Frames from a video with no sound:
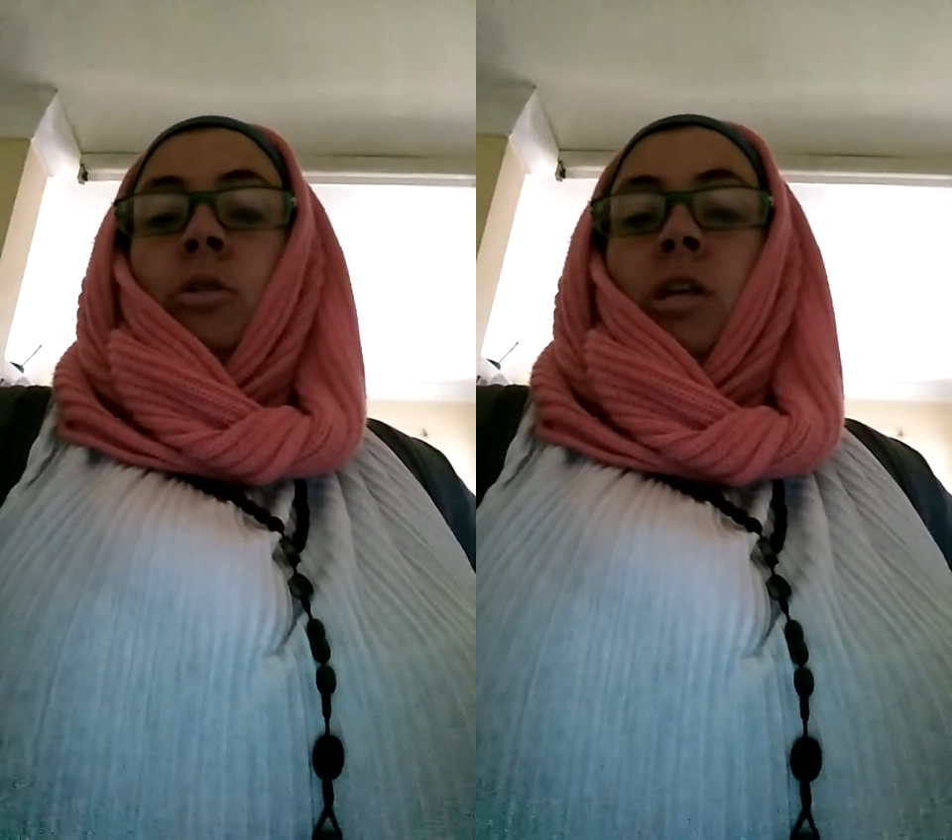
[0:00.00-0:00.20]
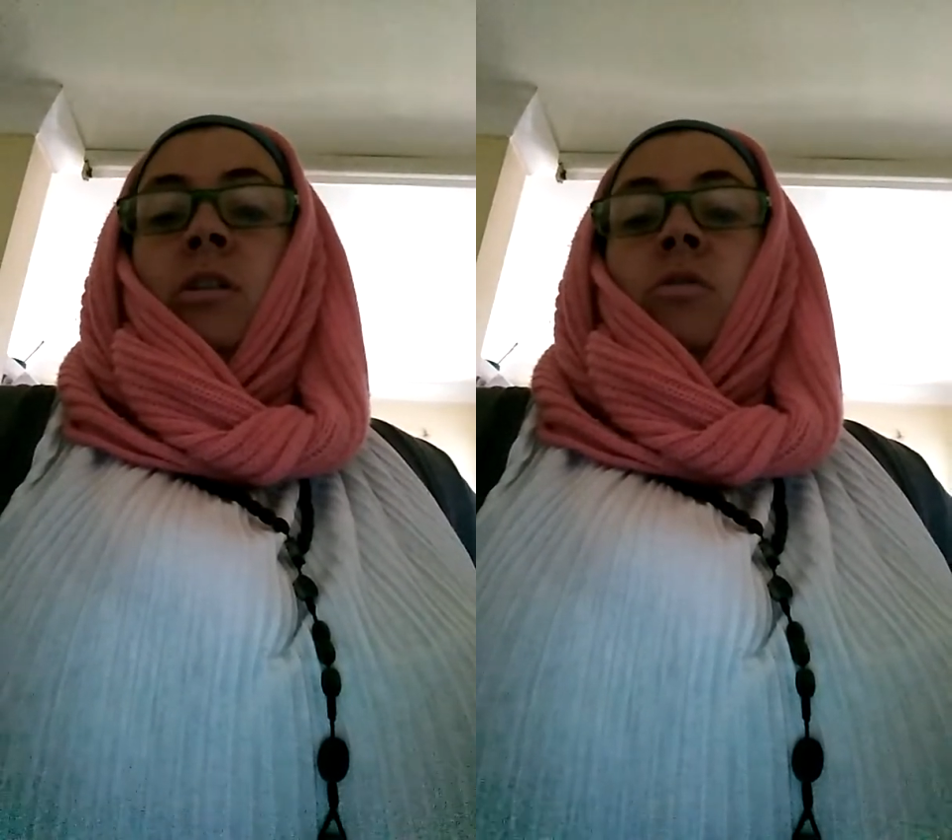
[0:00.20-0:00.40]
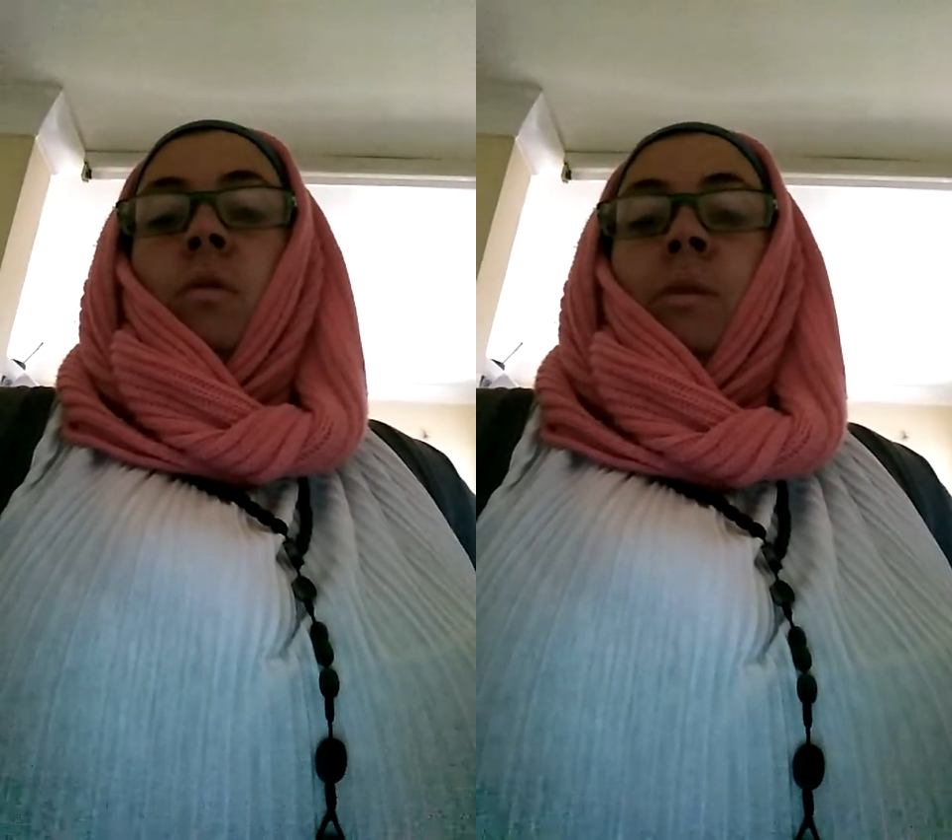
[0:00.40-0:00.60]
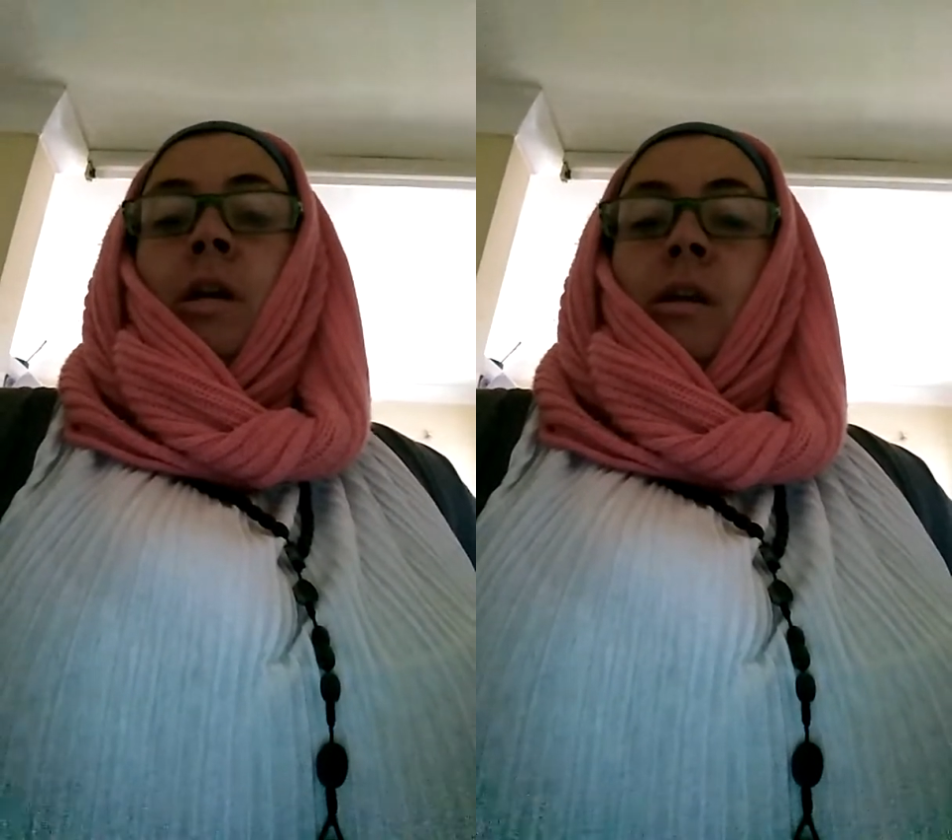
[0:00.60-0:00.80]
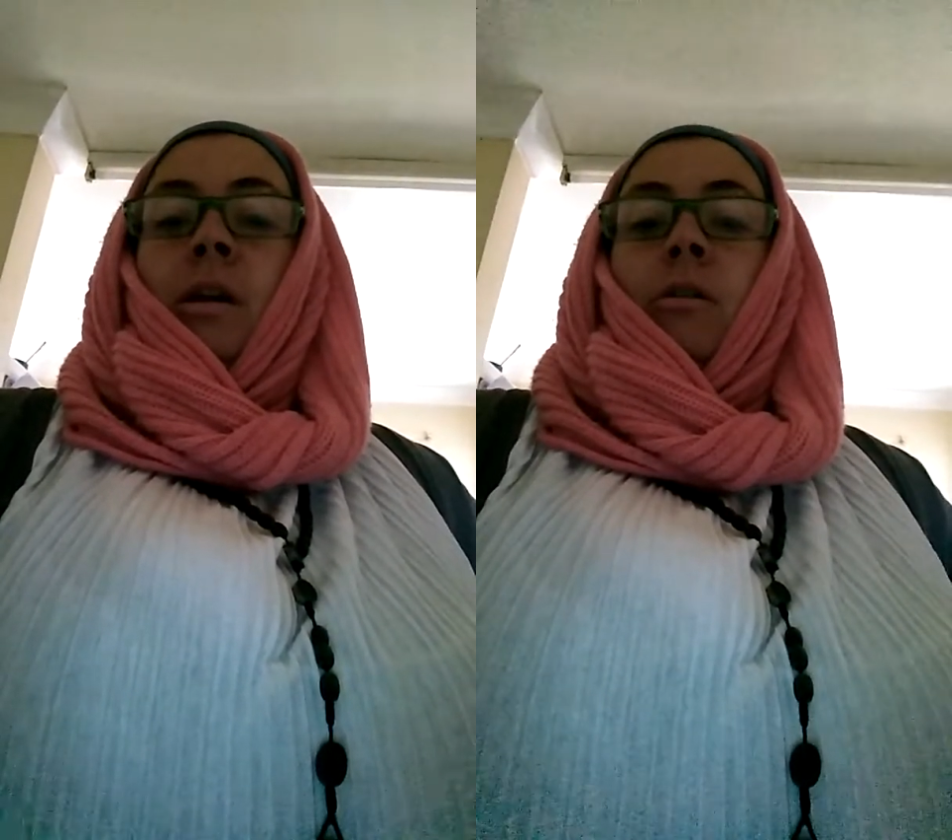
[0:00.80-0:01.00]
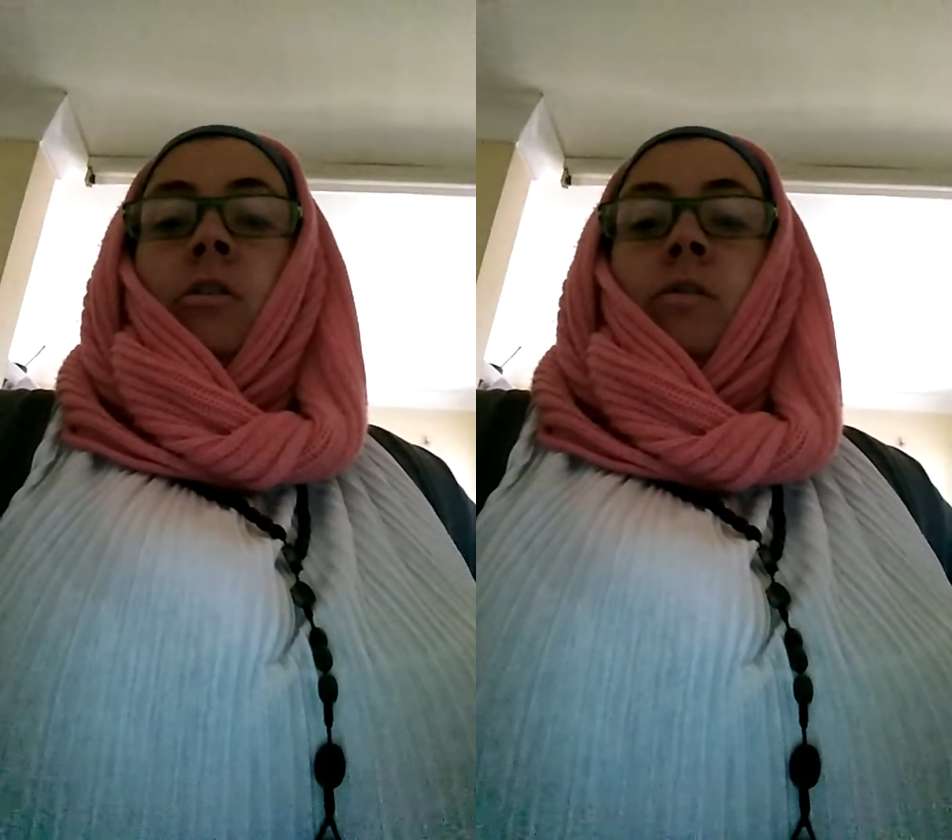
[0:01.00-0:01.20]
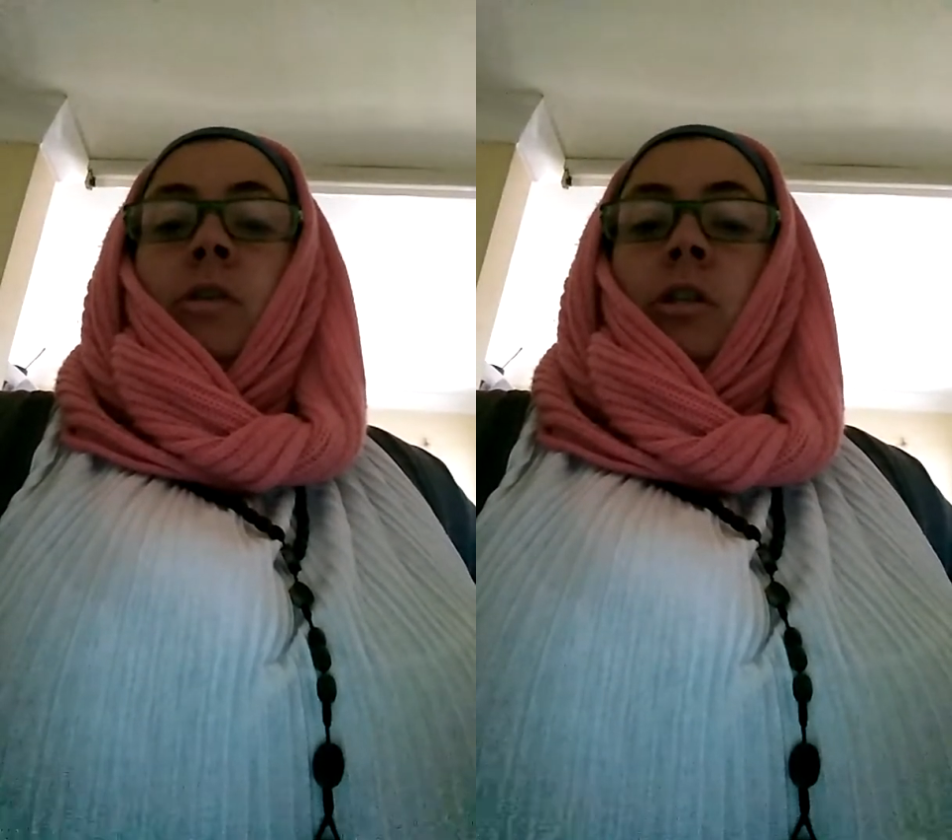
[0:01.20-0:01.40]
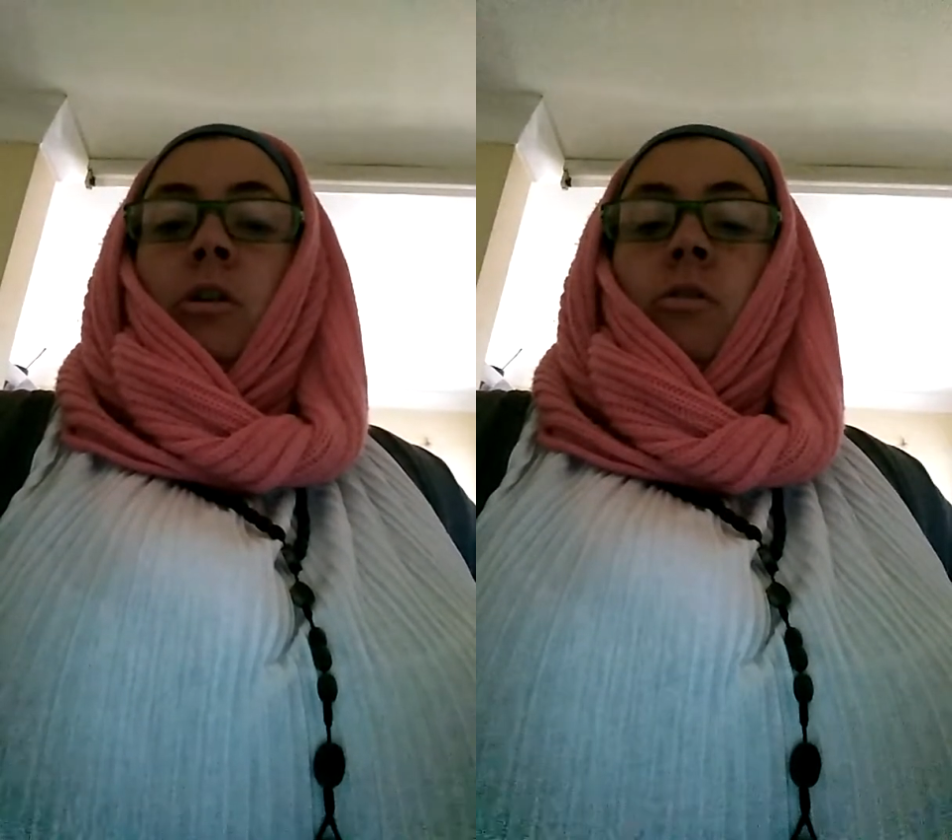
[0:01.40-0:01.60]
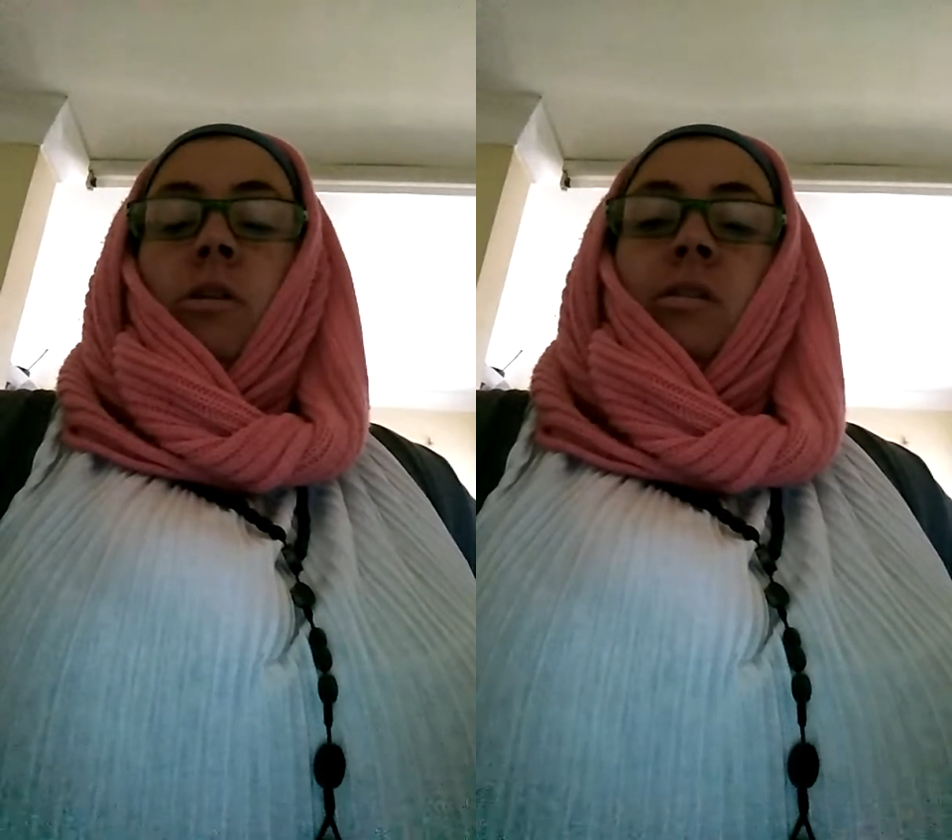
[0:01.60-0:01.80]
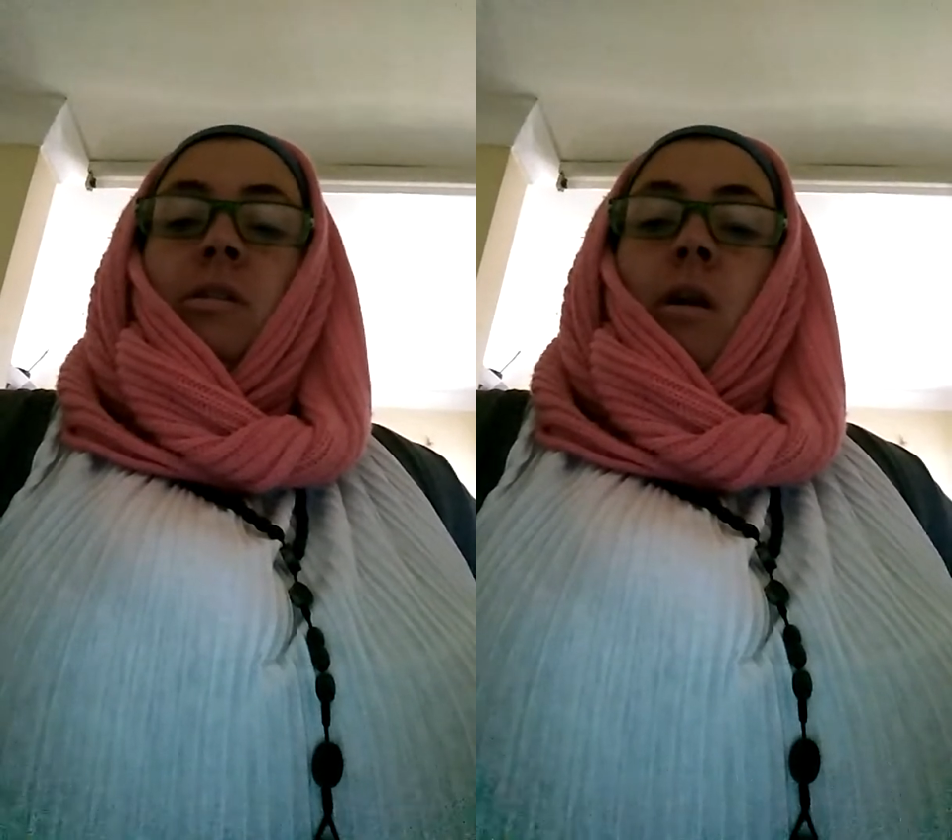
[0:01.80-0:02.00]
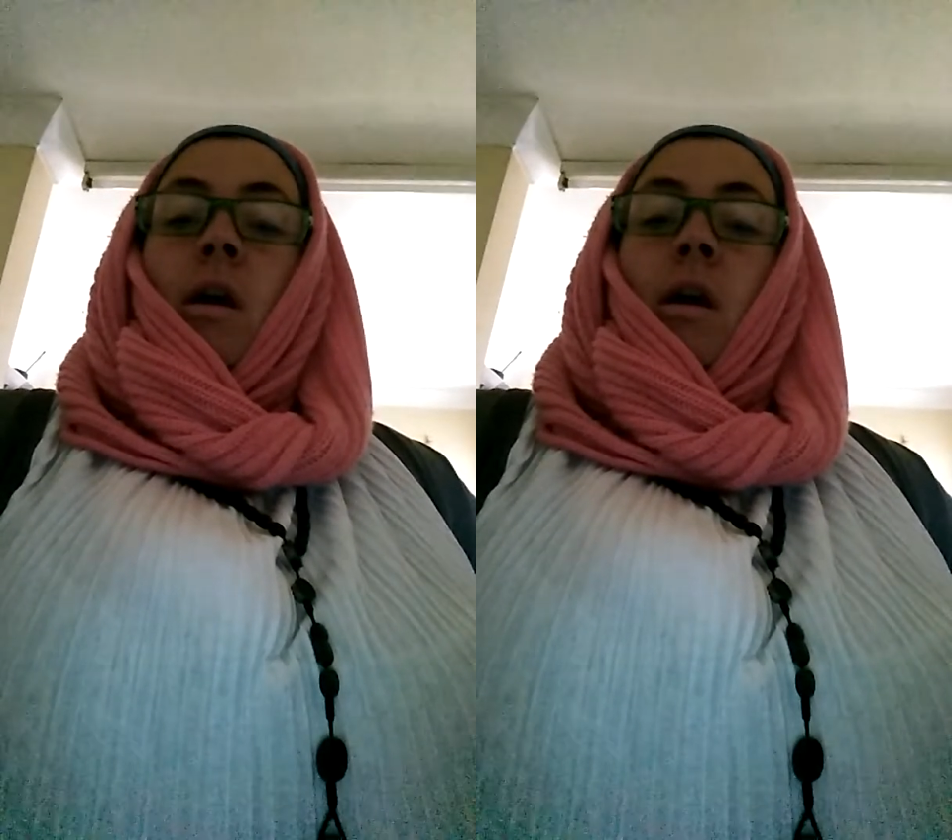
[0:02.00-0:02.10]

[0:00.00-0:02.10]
getting discriminated now because of her slowness.